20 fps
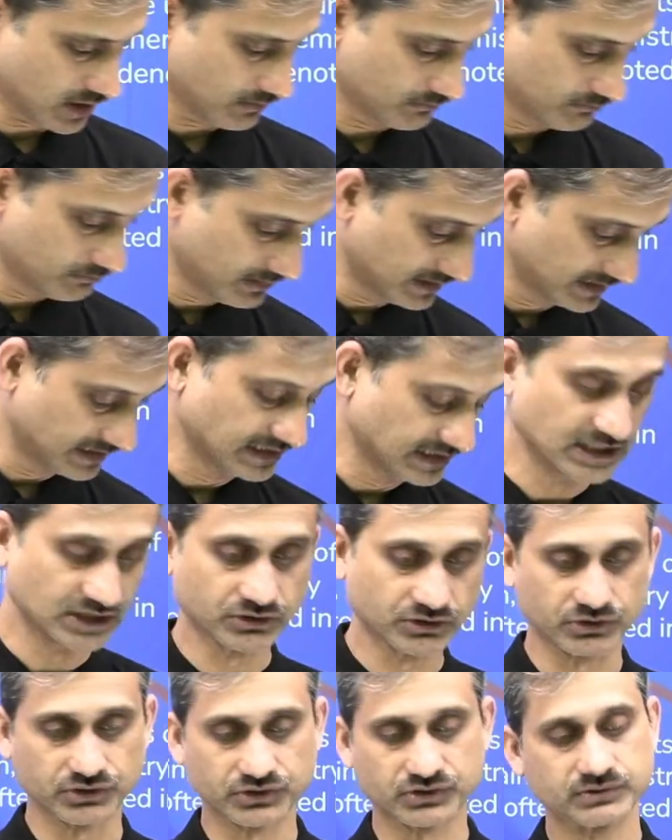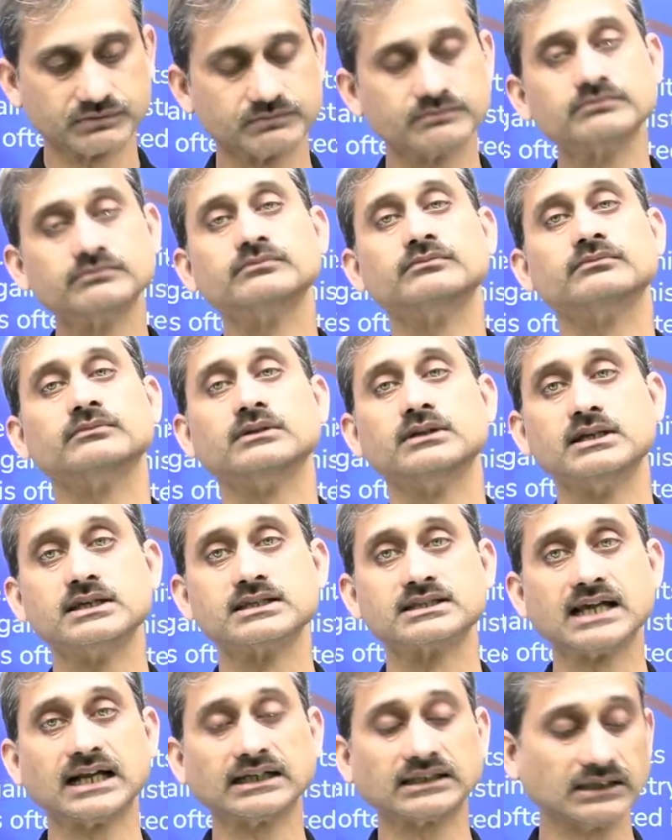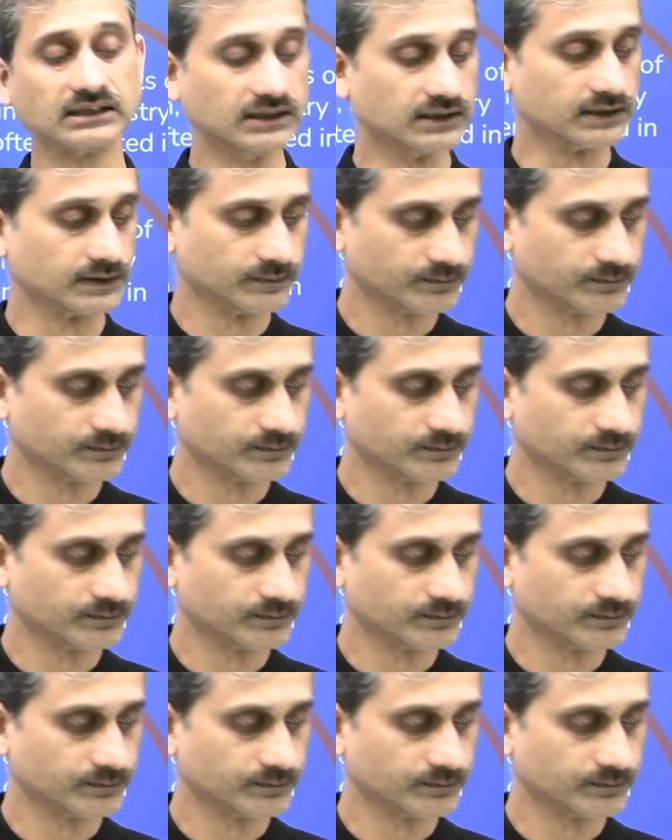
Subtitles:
milliliters. Is that clear?